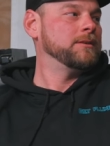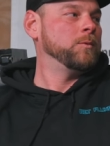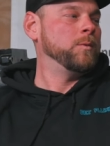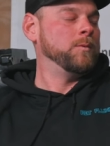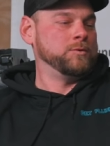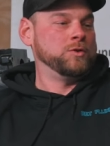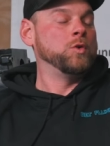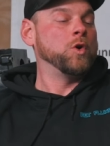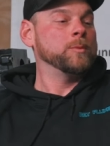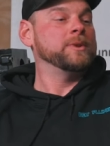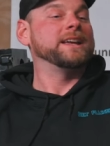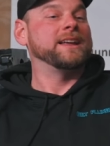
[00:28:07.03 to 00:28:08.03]

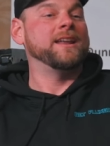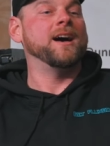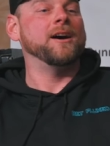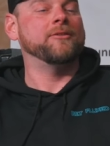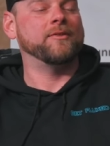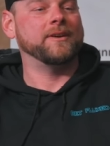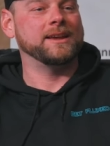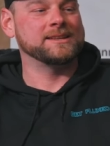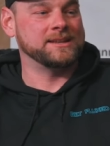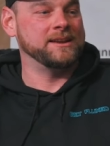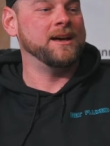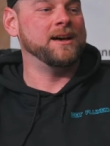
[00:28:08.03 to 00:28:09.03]
Normally enough
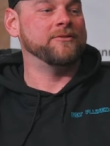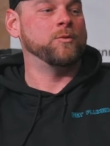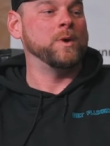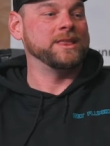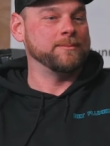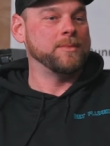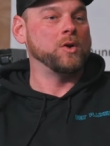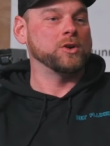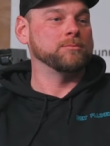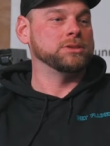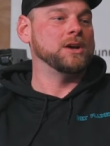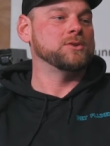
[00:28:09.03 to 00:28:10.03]
is enough when the
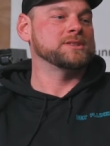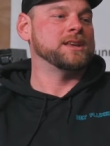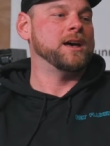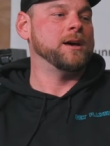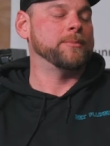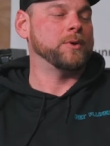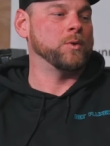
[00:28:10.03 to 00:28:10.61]
motor blows up